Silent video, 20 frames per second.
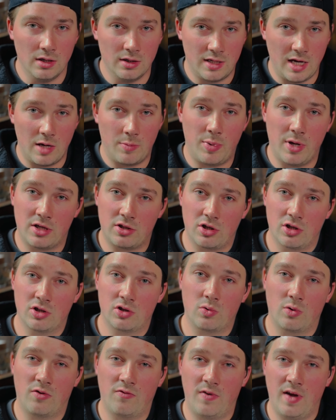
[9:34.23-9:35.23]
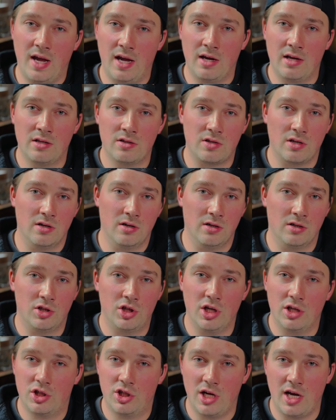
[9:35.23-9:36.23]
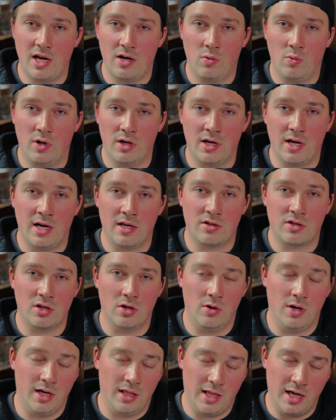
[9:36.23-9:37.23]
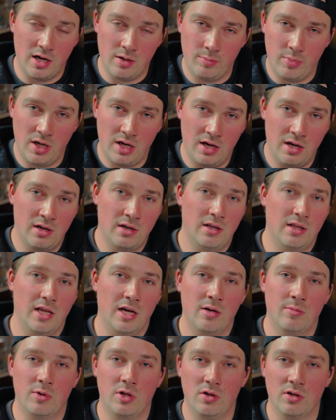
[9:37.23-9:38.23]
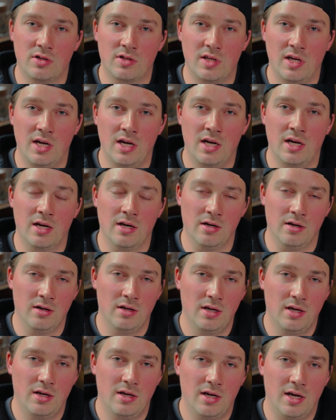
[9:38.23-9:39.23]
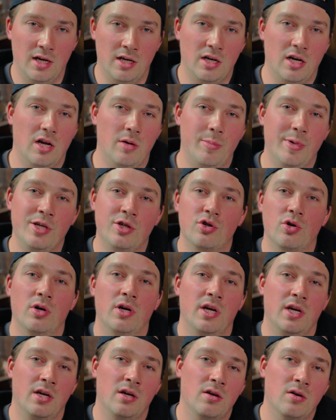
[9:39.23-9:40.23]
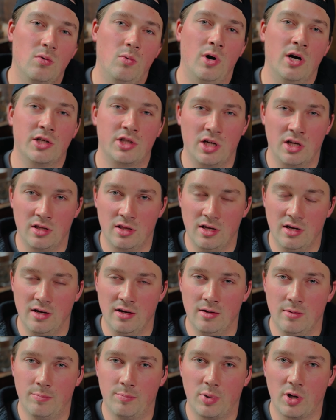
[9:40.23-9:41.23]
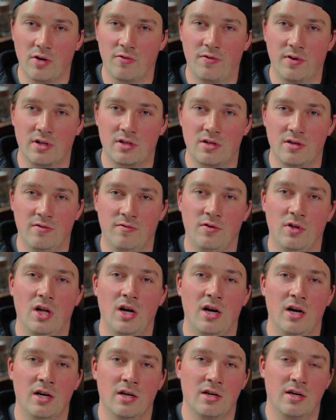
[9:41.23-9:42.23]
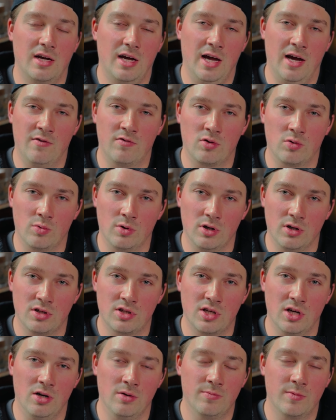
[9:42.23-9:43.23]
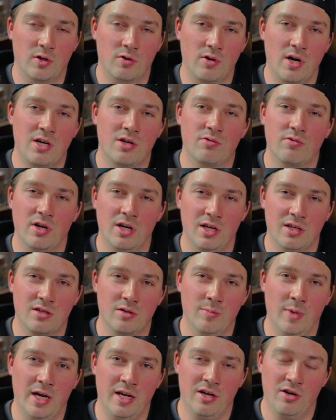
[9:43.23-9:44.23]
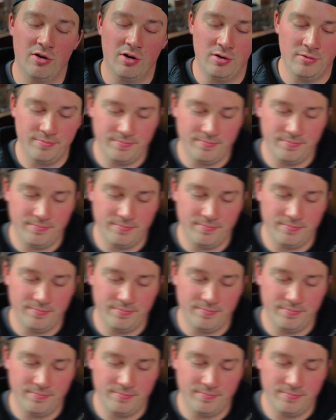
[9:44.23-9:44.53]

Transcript: take pictures with fans and chit chat and whatnot. So I let him do his thing, and ended up enjoying watching the perfect vlog afterwards. So great to run into my hero.